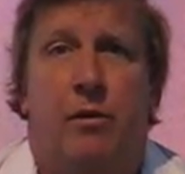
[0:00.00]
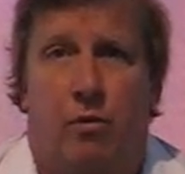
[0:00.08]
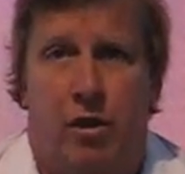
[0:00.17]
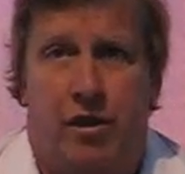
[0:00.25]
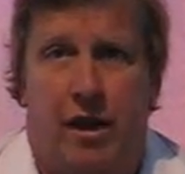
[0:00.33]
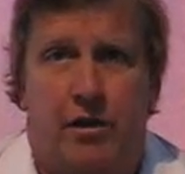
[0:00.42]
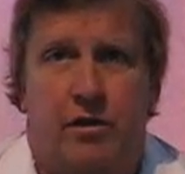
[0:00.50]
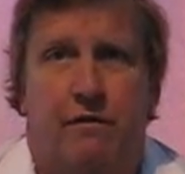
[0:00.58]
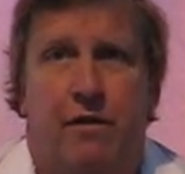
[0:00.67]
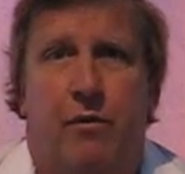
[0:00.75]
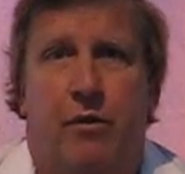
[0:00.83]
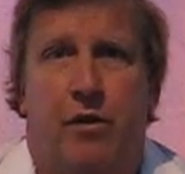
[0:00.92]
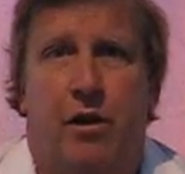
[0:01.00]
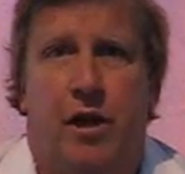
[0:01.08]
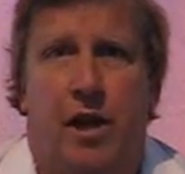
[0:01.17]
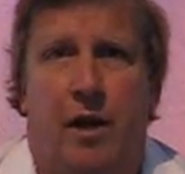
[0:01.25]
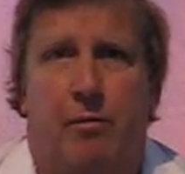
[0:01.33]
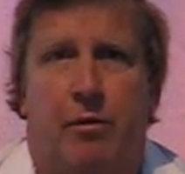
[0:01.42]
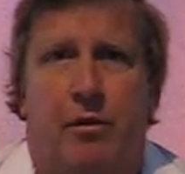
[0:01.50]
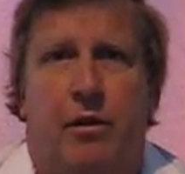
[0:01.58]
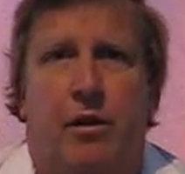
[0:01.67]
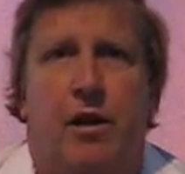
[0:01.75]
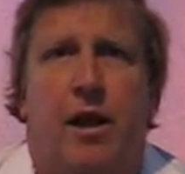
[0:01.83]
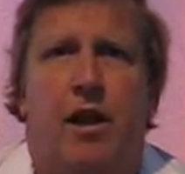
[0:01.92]
1,000 feet with good cable,
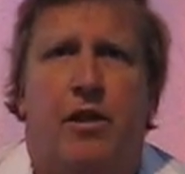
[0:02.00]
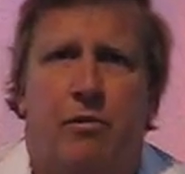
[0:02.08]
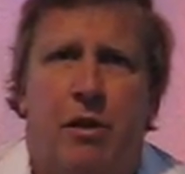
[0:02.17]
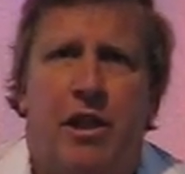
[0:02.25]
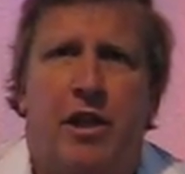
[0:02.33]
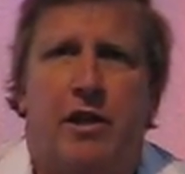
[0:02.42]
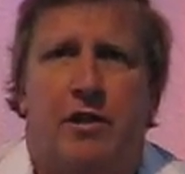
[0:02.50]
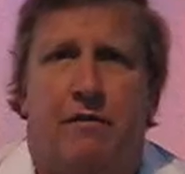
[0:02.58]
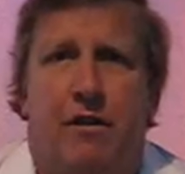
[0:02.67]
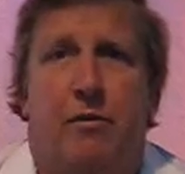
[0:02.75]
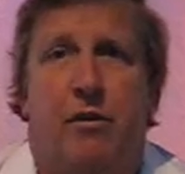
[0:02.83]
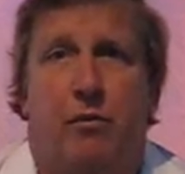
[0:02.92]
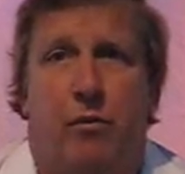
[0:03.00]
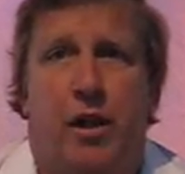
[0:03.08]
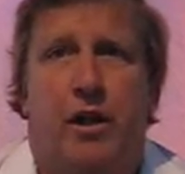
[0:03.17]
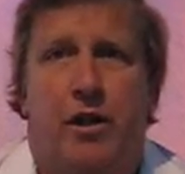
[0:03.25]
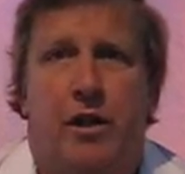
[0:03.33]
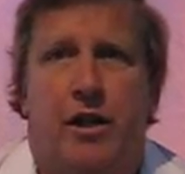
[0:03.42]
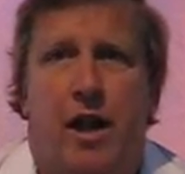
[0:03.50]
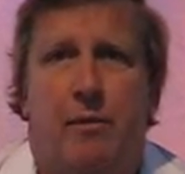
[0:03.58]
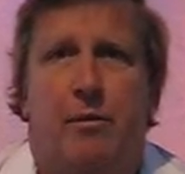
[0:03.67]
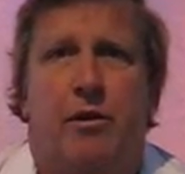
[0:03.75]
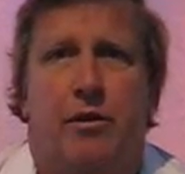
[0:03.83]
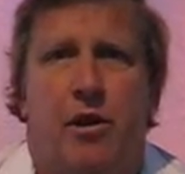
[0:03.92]
and 3,000 feet with really good cable,